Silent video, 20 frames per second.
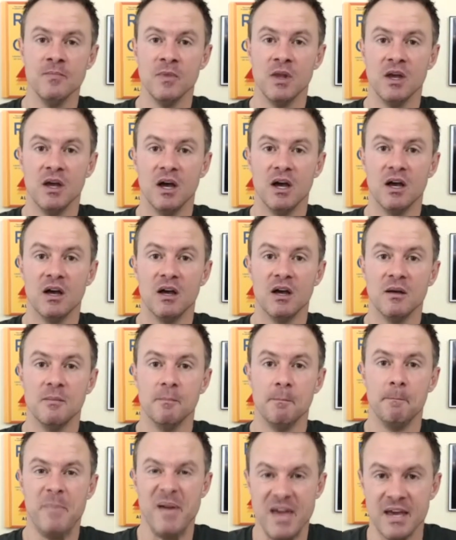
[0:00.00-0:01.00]
uh,
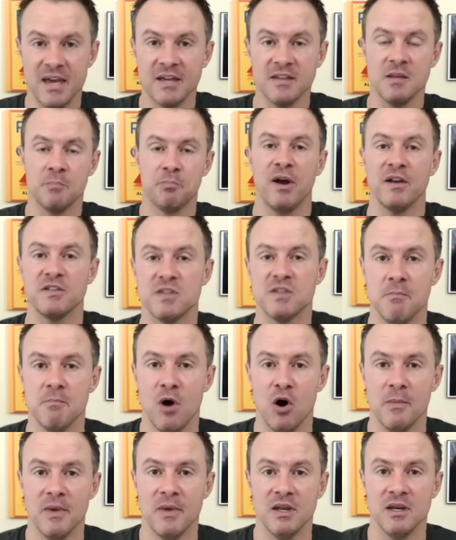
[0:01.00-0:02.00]
being in the present
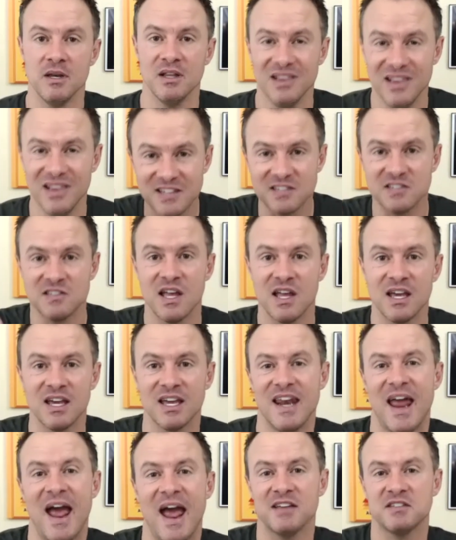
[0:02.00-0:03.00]
moment, listening and
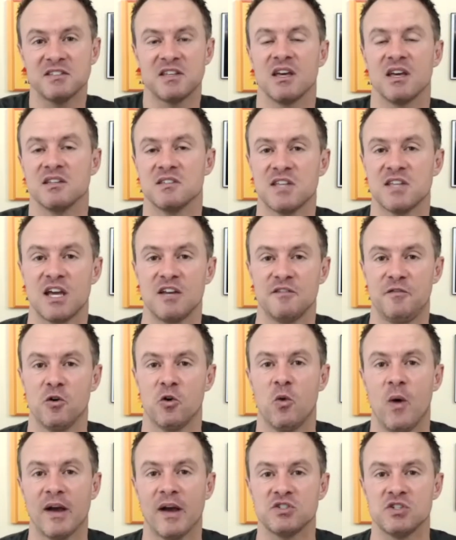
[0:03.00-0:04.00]
asking insightful
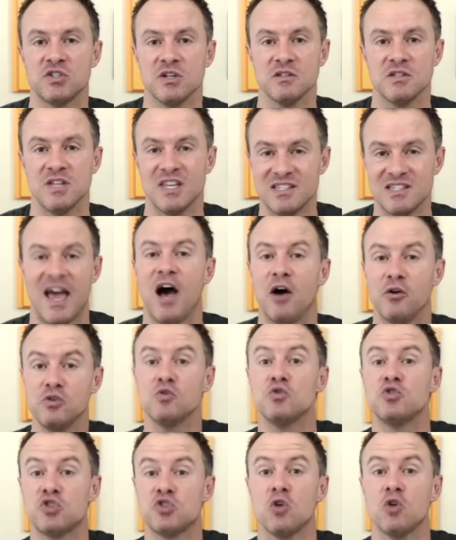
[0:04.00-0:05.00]
questions is how you
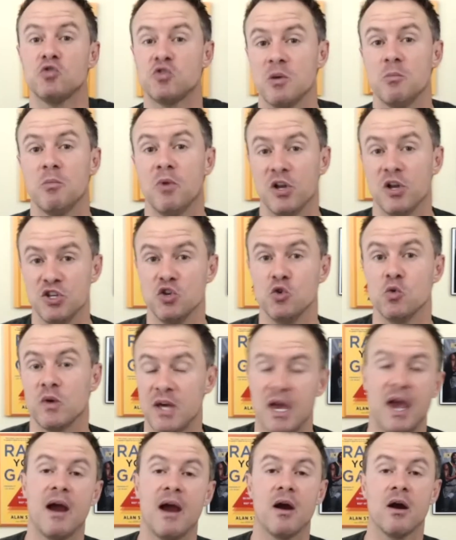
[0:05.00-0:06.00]
show someone you
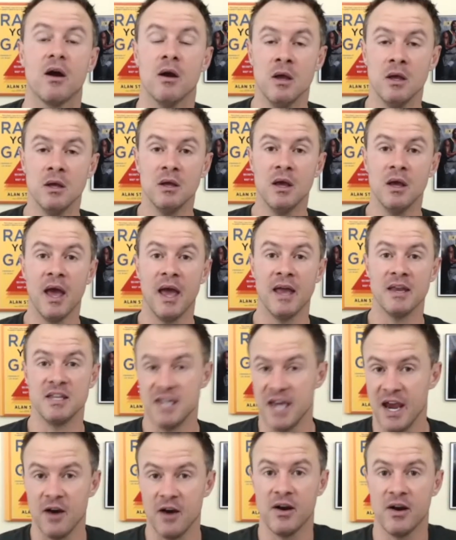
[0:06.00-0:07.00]
care. And
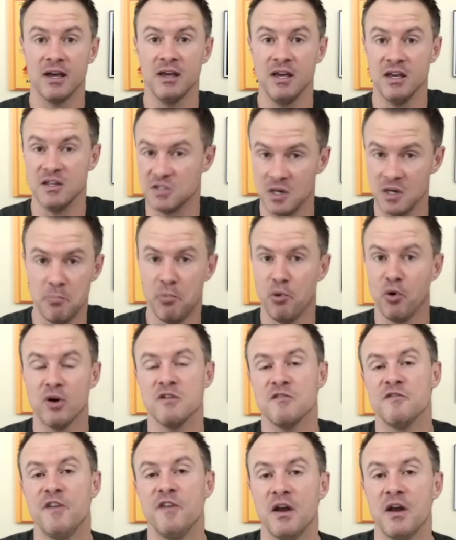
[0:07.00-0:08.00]
caring is an
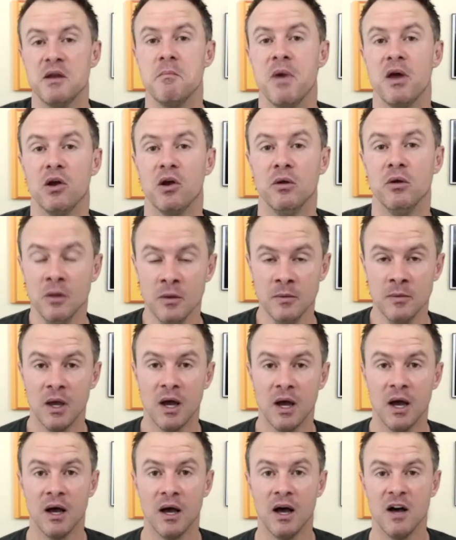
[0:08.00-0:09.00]
important fundamental
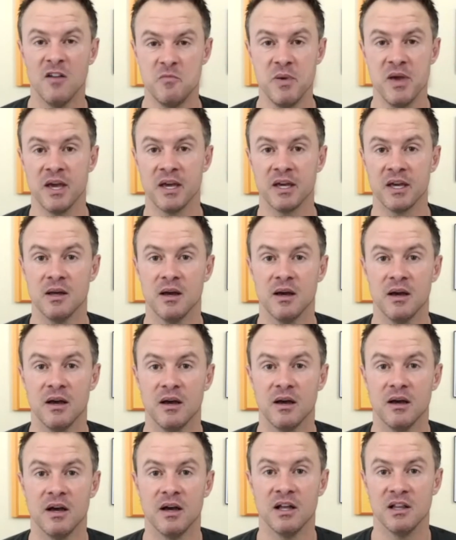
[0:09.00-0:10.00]
uh, of being an, a,
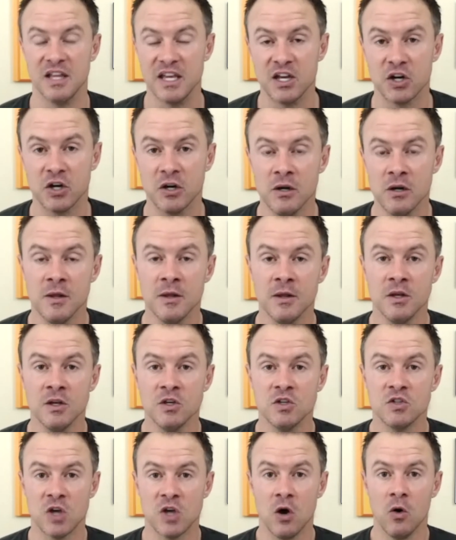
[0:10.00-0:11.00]
uh, a leader.
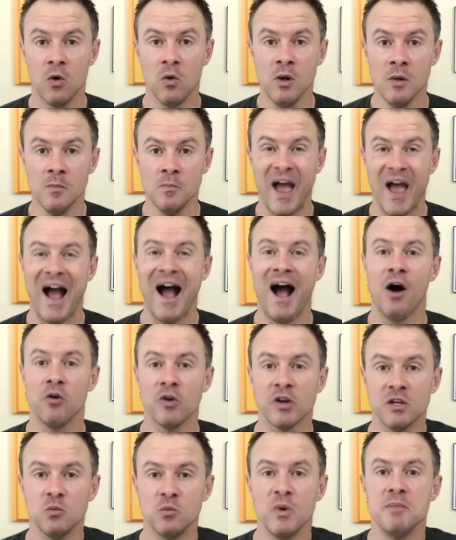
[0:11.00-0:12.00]
So, how
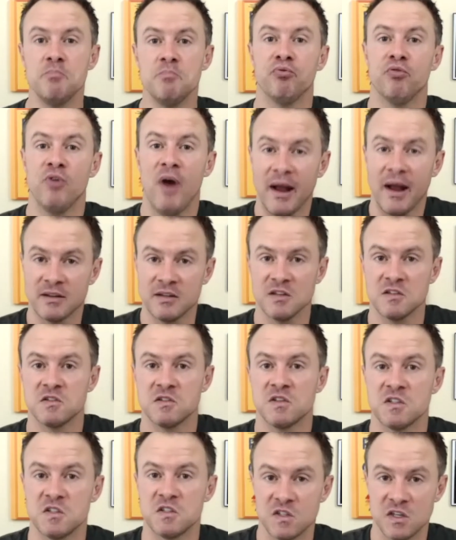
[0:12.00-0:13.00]
can we practice
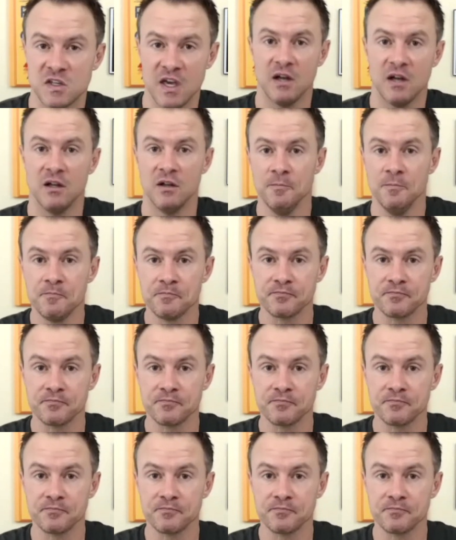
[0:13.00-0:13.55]
the skill